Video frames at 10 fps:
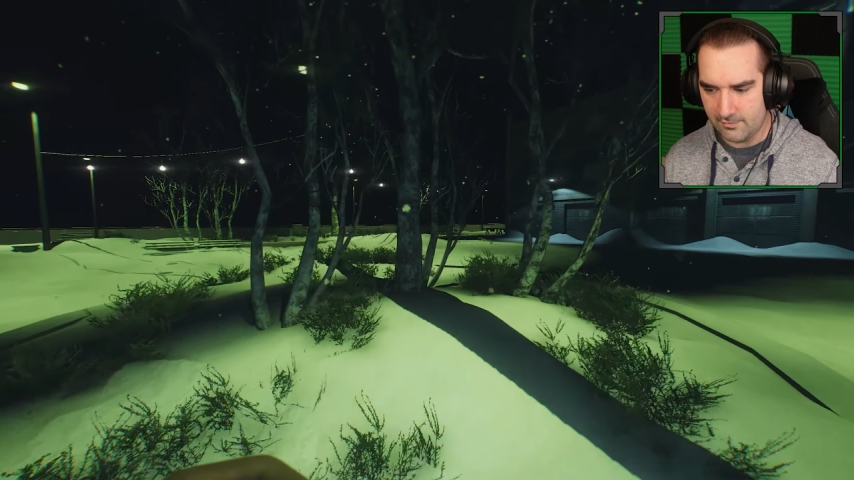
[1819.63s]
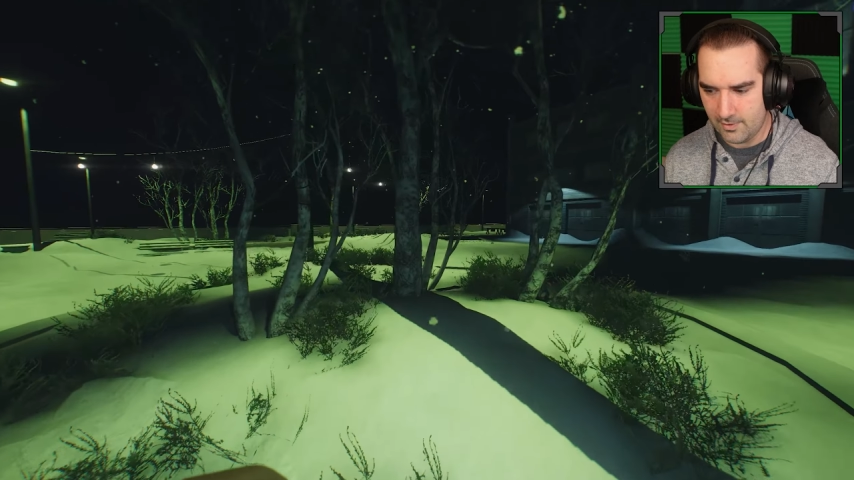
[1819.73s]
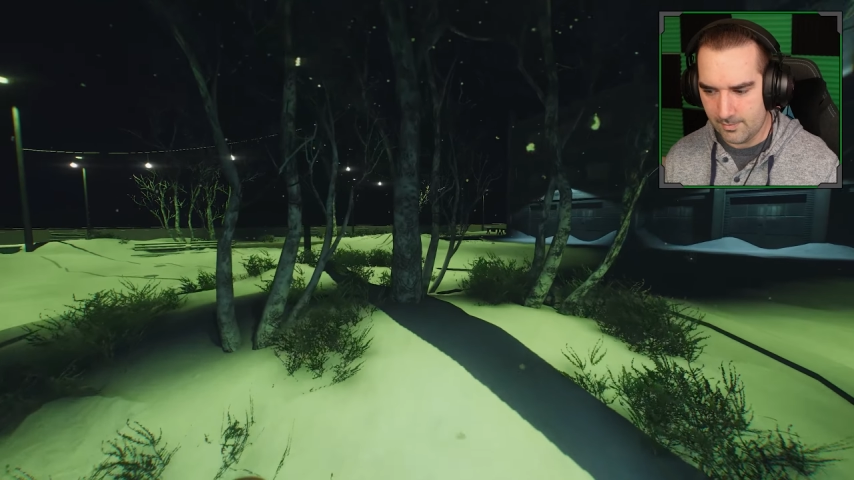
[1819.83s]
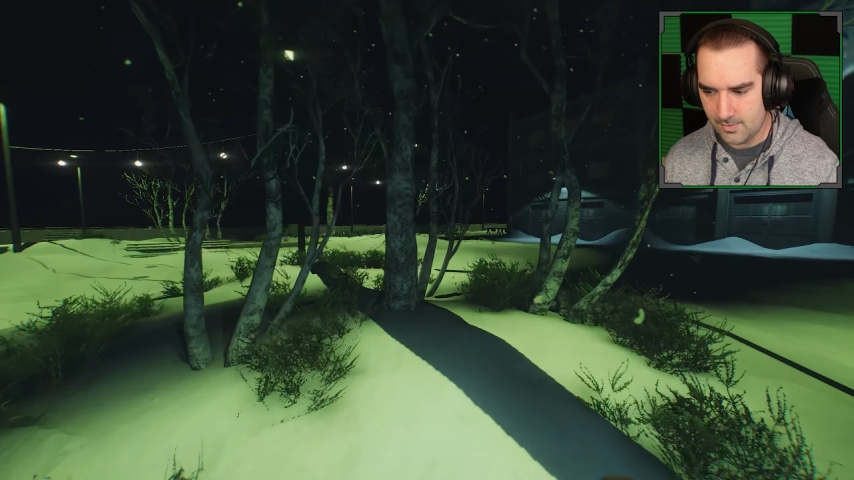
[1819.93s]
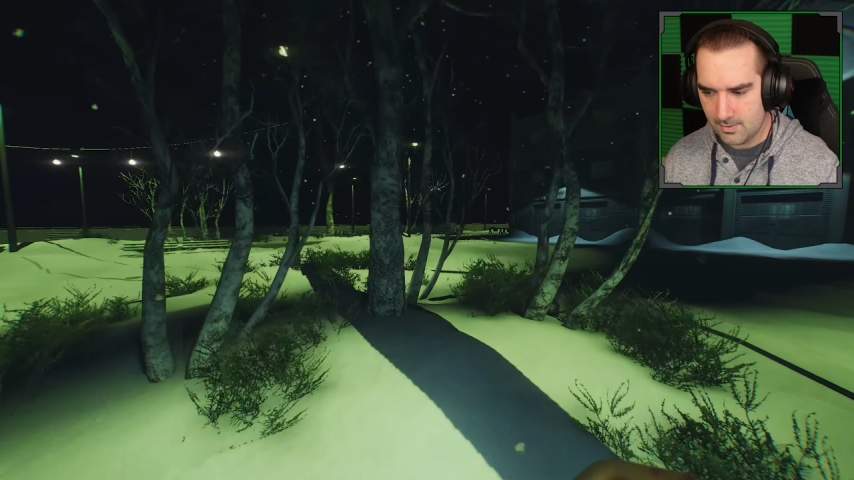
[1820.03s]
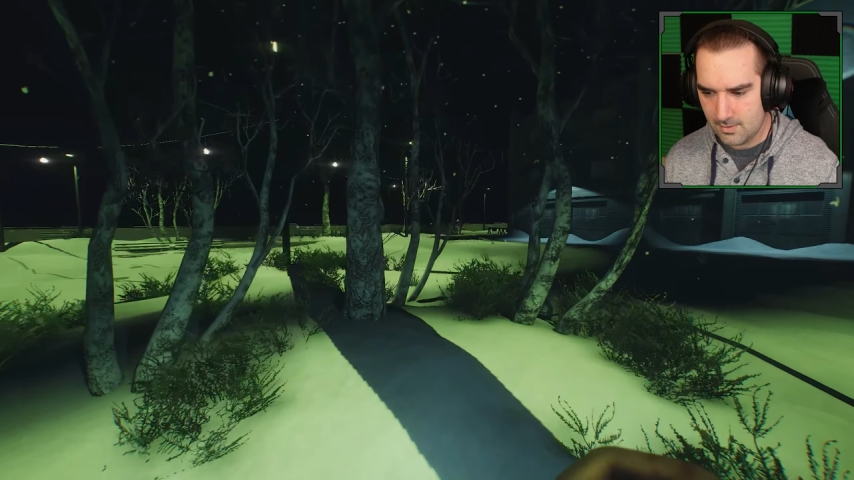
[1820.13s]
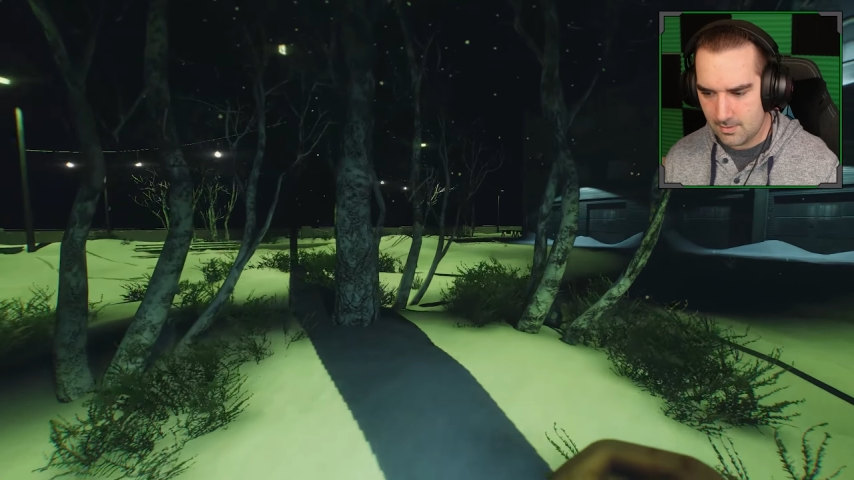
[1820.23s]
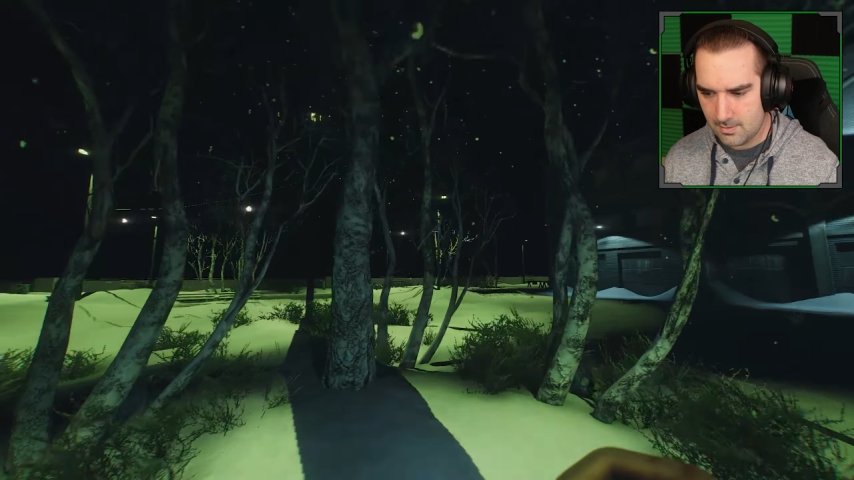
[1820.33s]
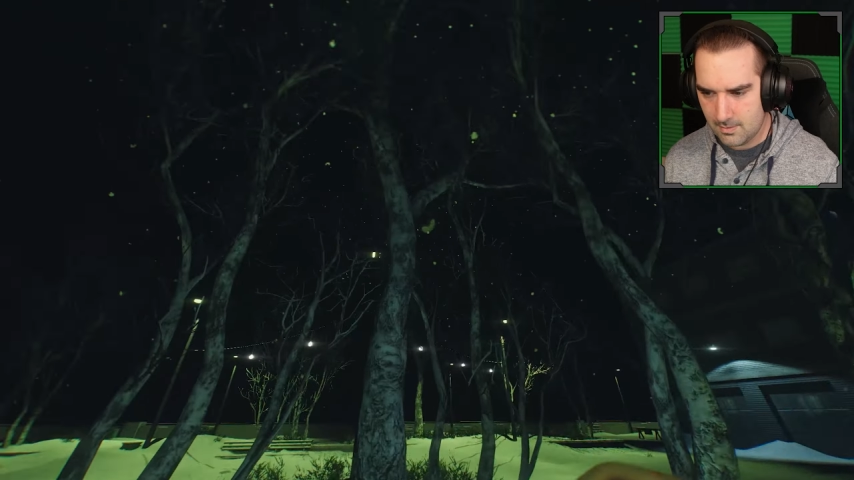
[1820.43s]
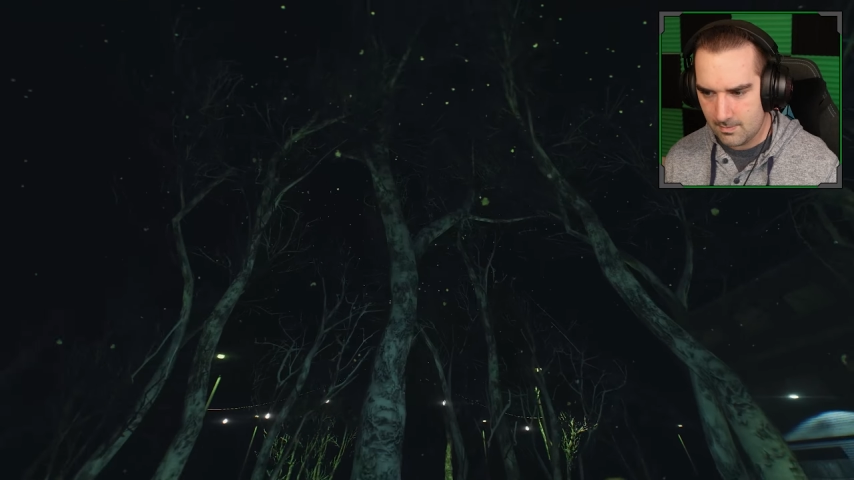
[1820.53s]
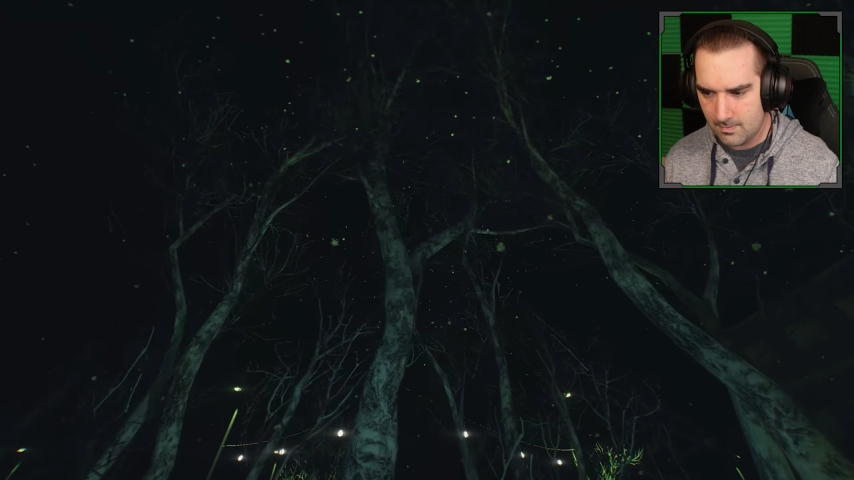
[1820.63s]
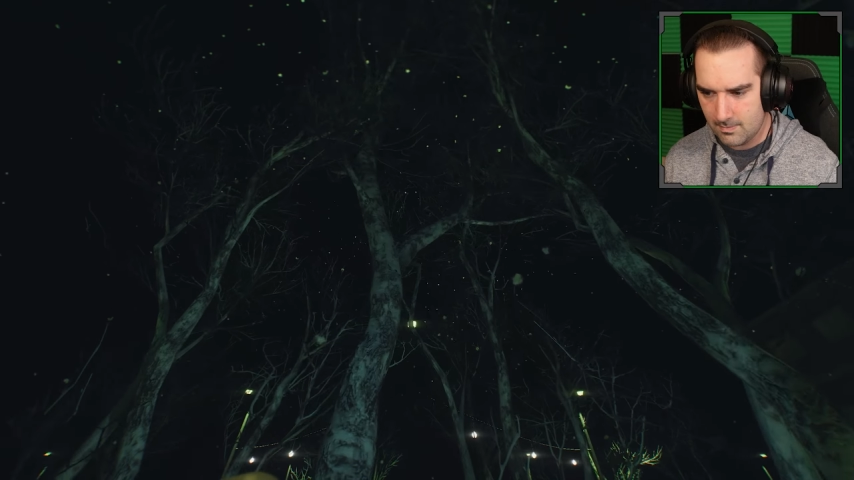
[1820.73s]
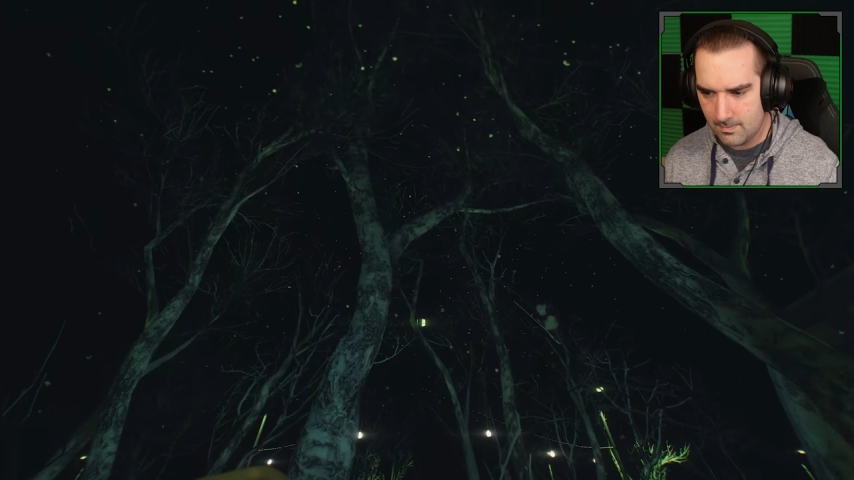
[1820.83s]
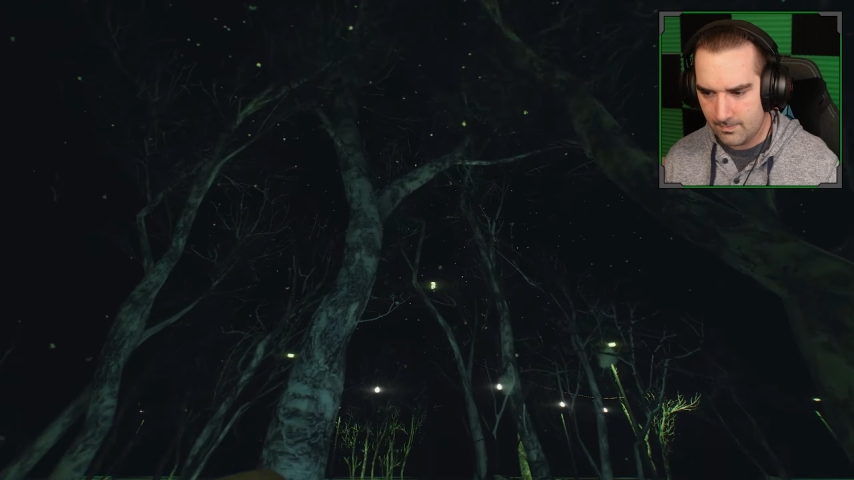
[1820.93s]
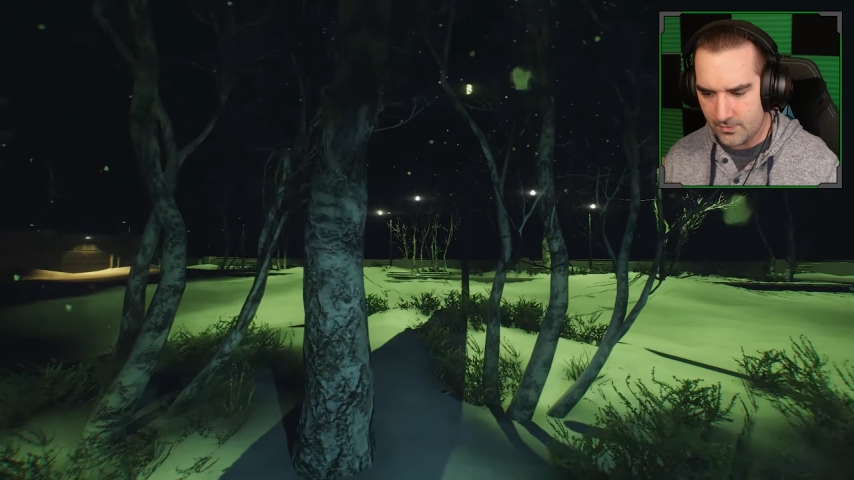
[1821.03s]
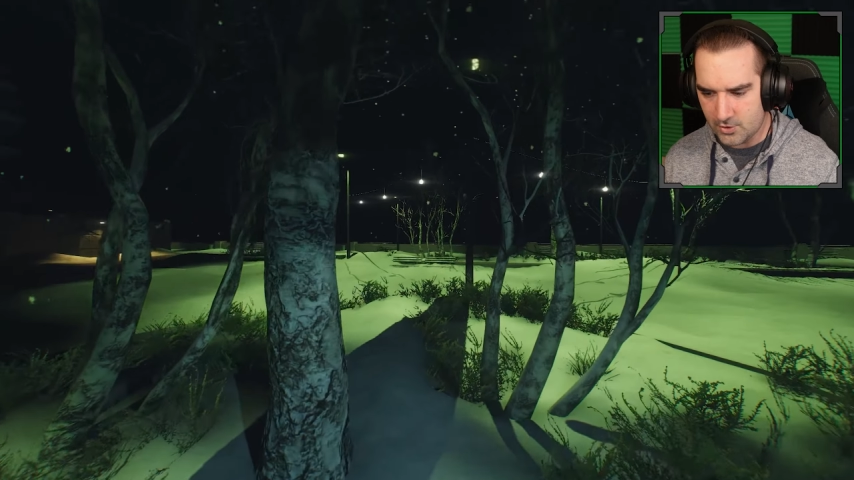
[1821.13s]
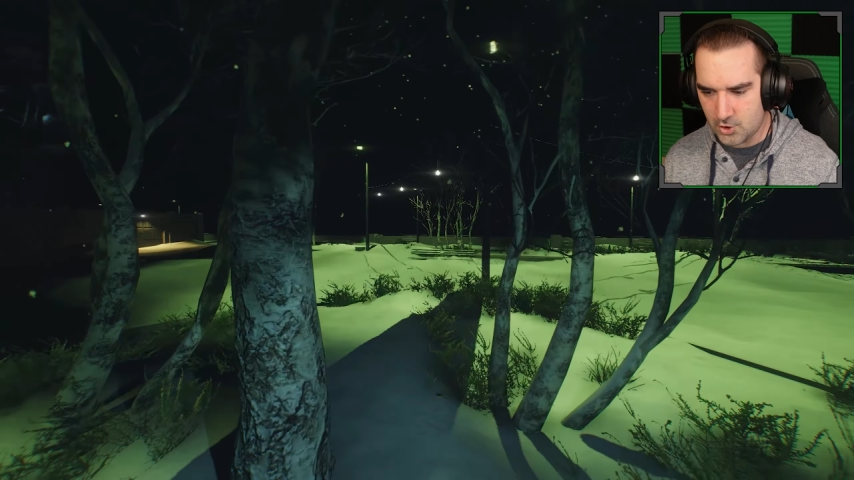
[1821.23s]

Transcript: from? The